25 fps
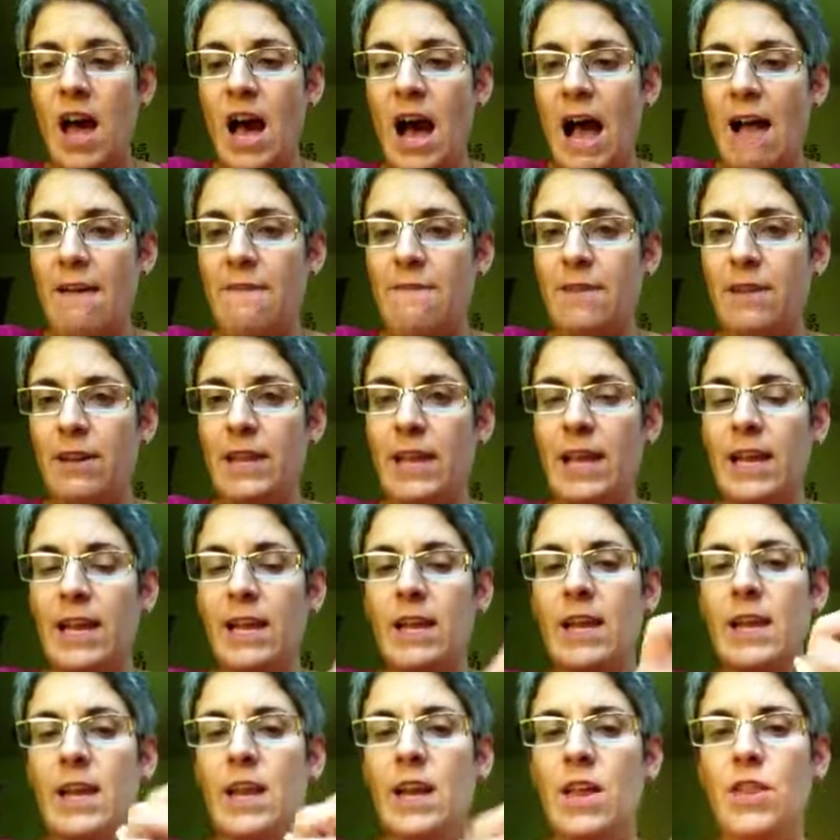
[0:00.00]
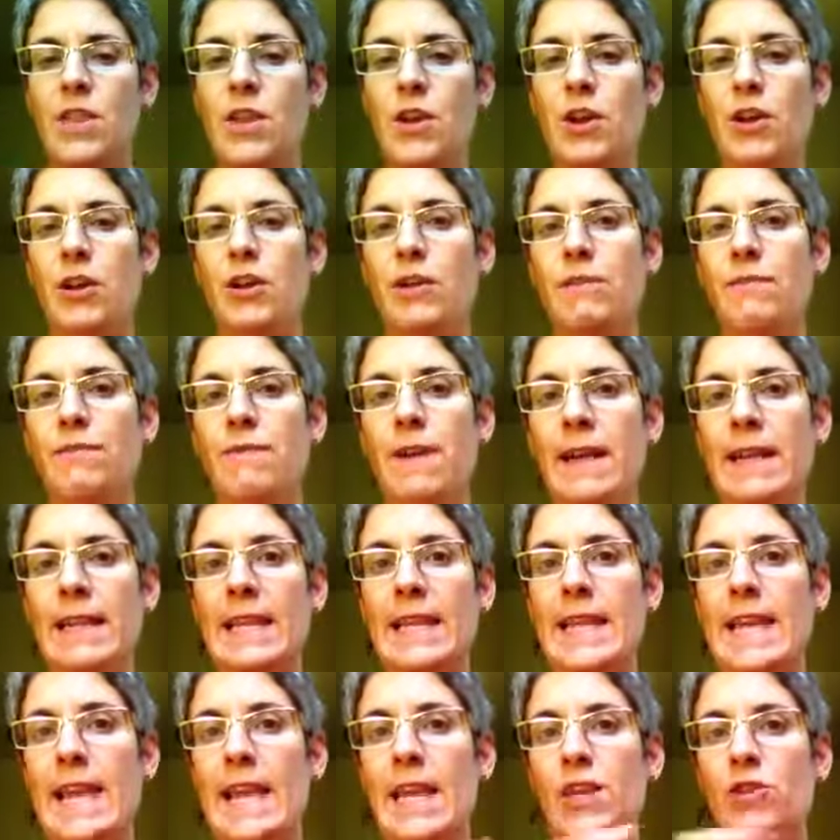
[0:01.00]
I feel like they're finally
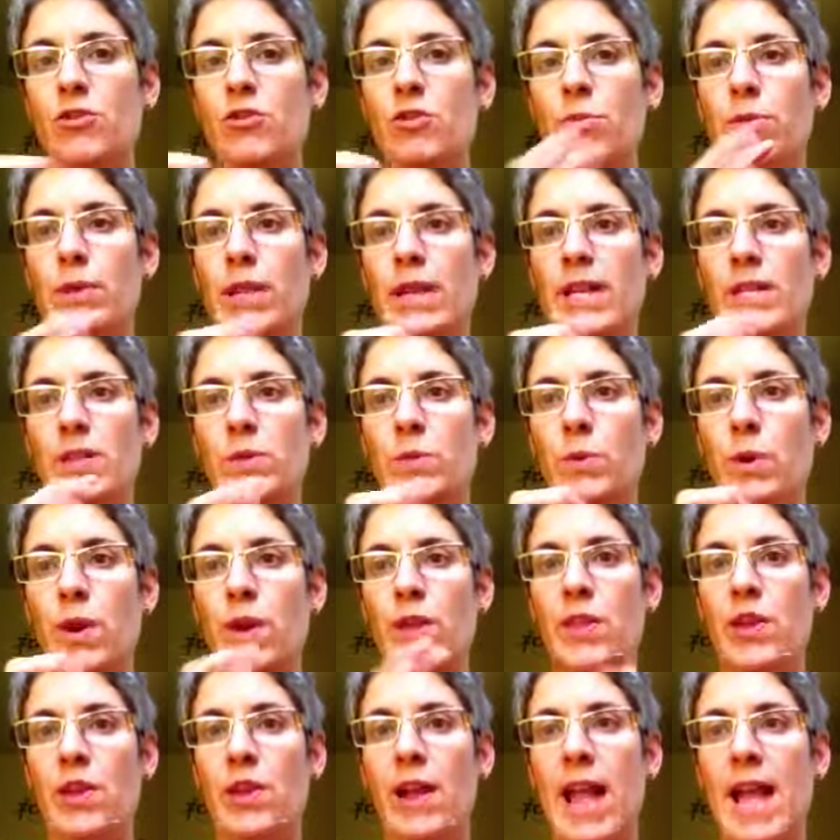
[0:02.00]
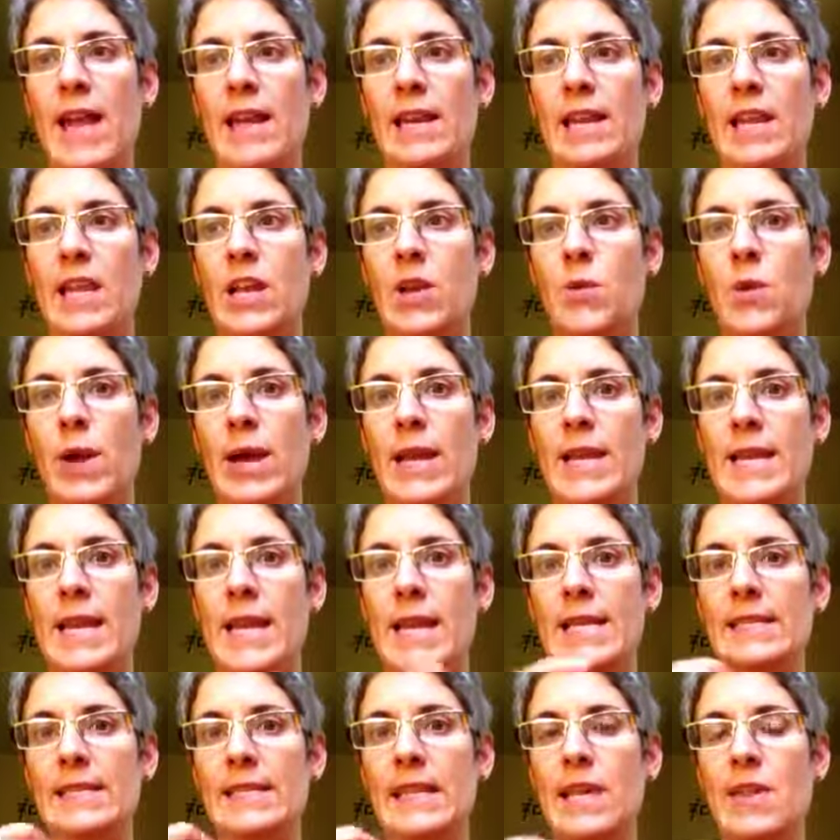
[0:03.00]
getting to a place where they're handling quite
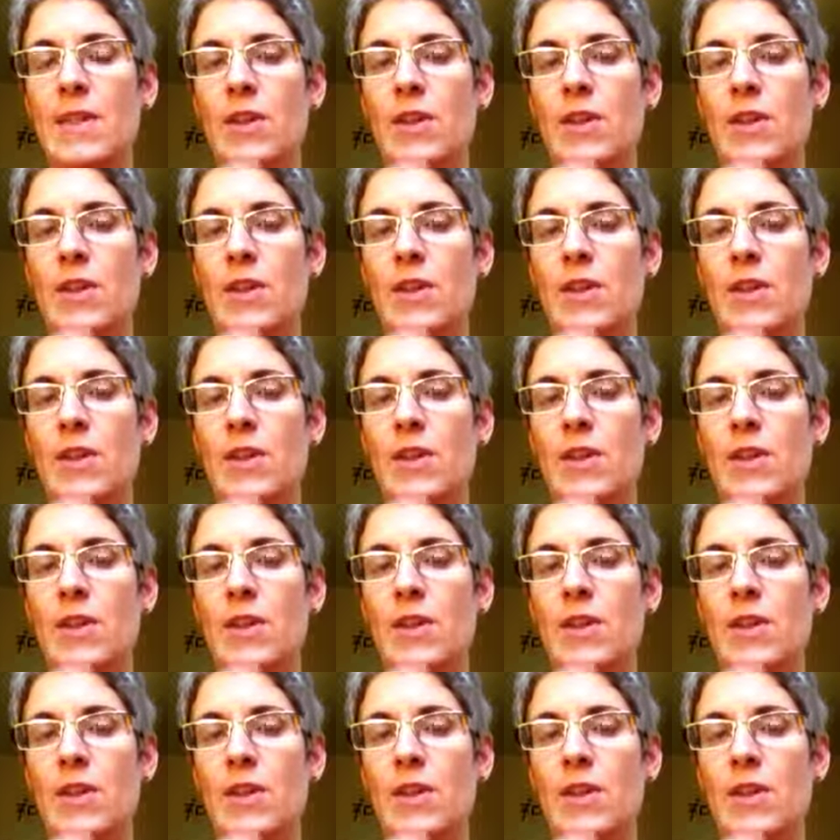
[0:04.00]
nicely.